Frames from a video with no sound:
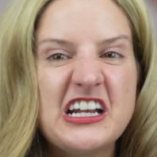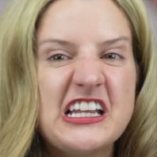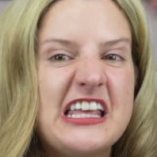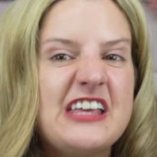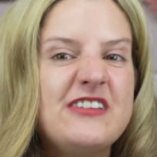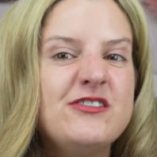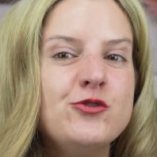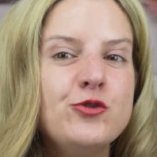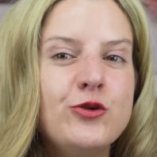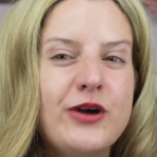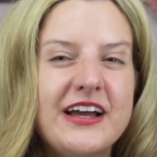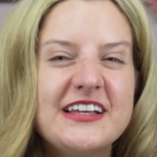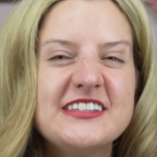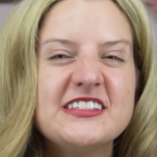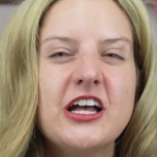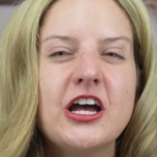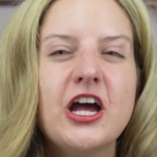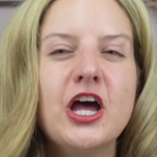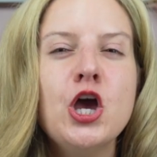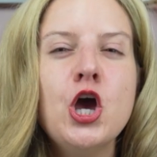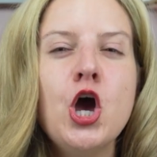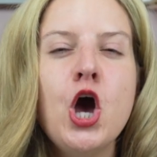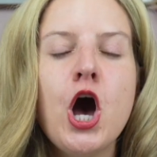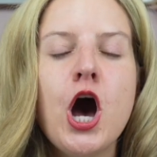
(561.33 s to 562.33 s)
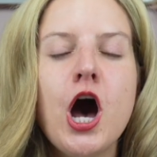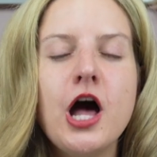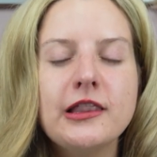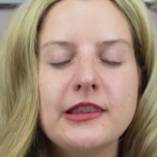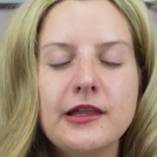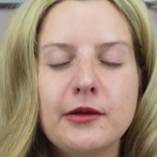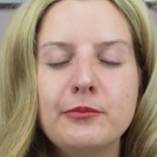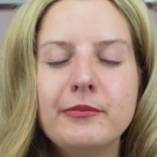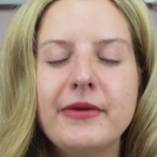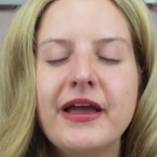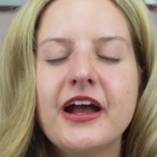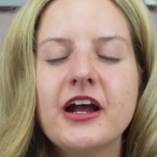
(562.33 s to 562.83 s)
going to give you guys a
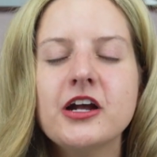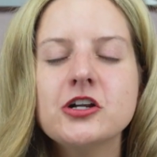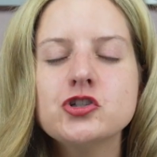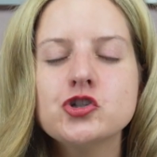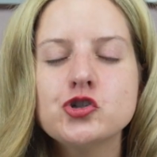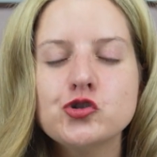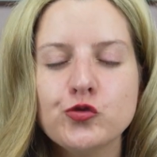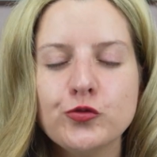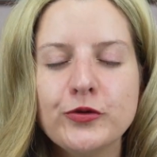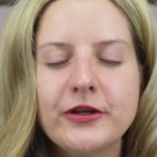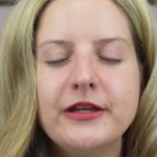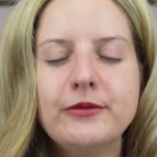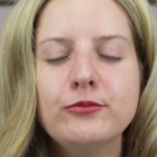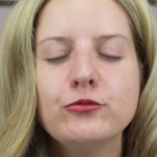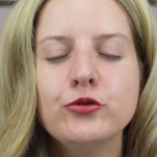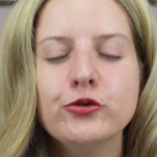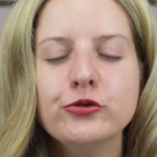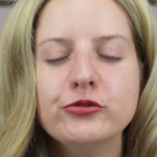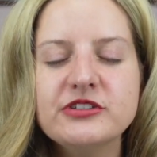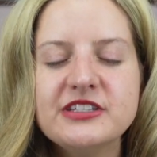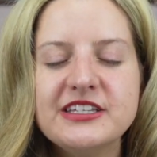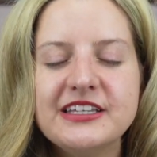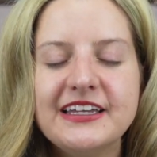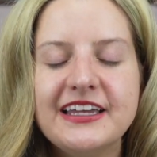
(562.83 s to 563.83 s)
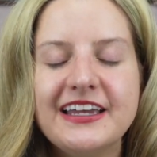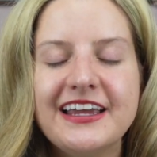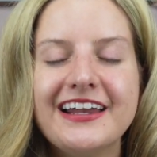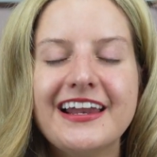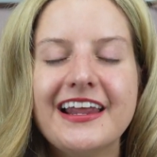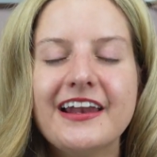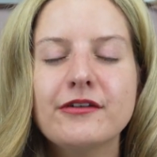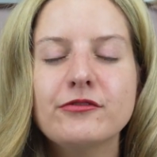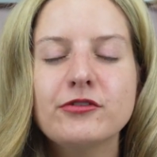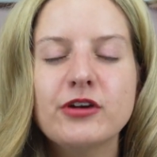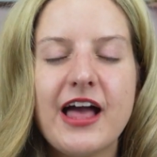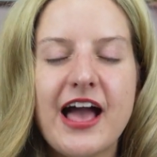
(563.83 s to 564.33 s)
La Mer dream routine,
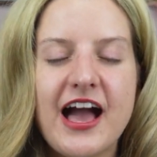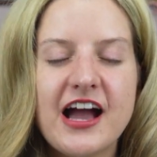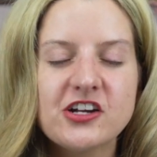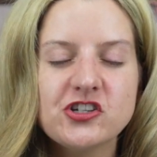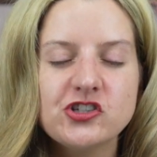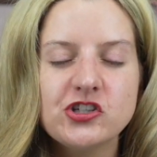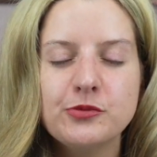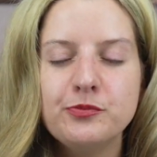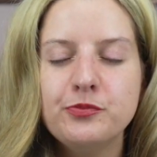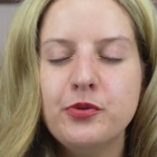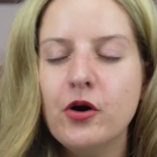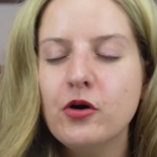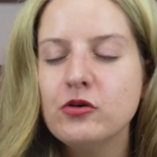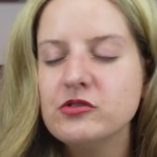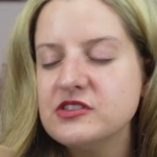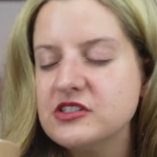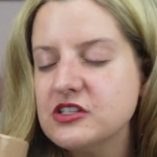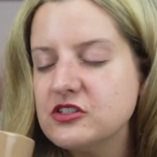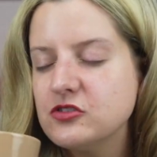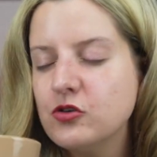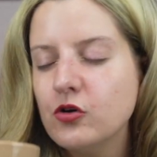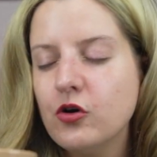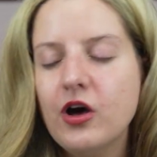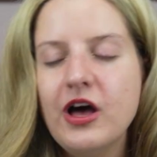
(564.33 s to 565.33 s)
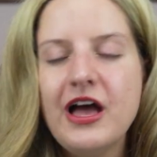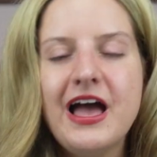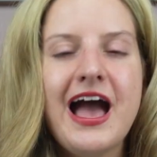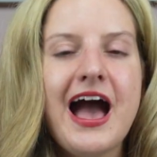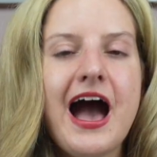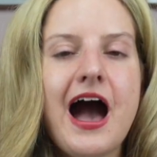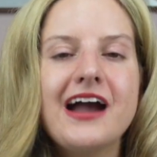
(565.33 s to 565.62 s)
and I'm going to actually post this whole,